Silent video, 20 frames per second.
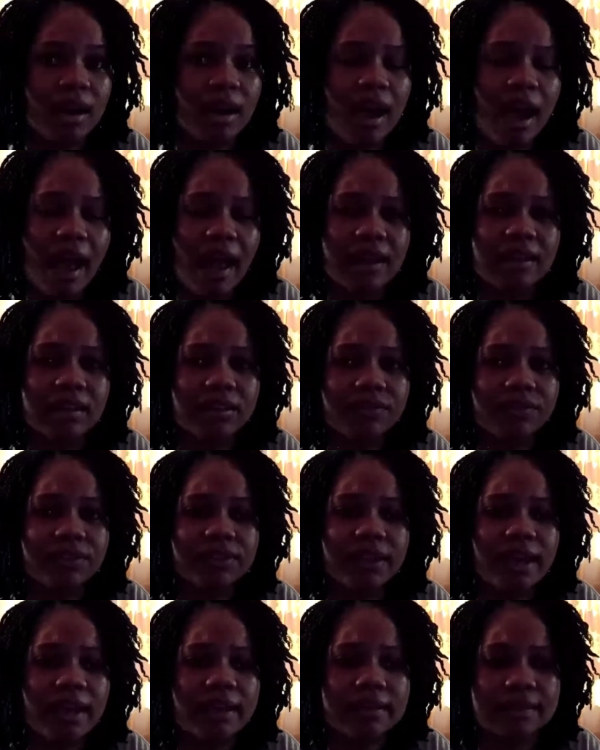and leave it
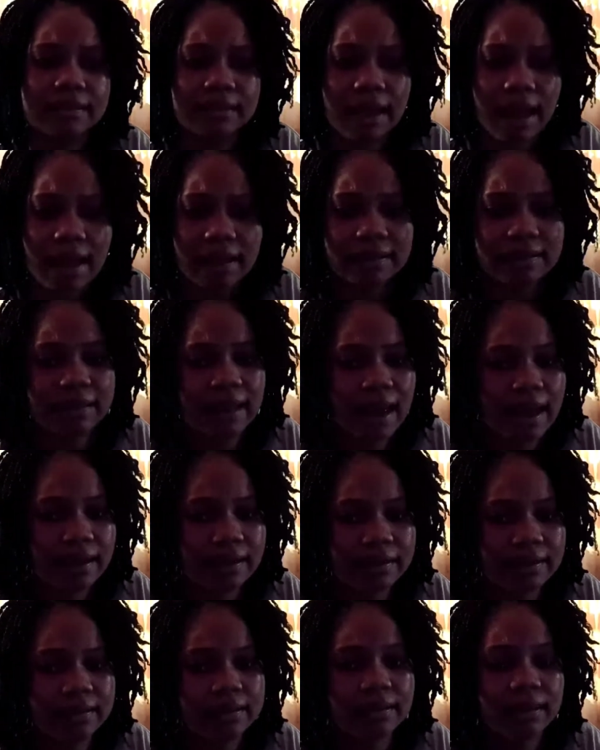as at
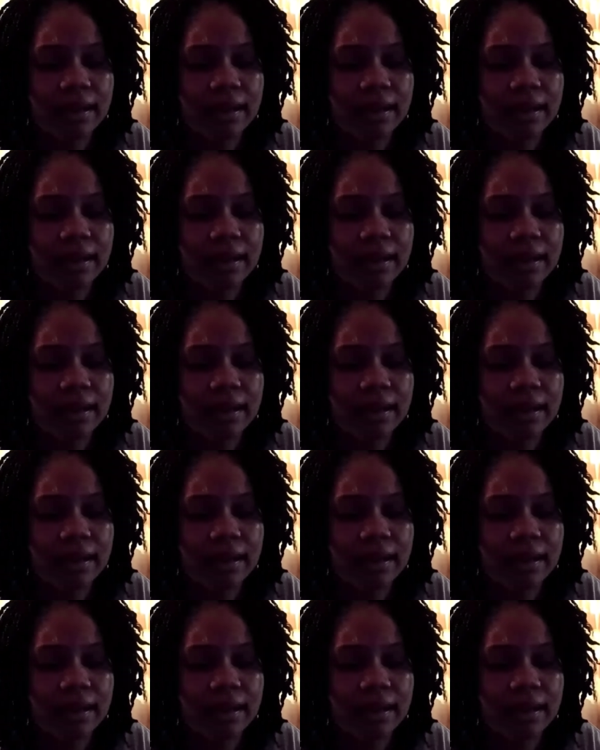that.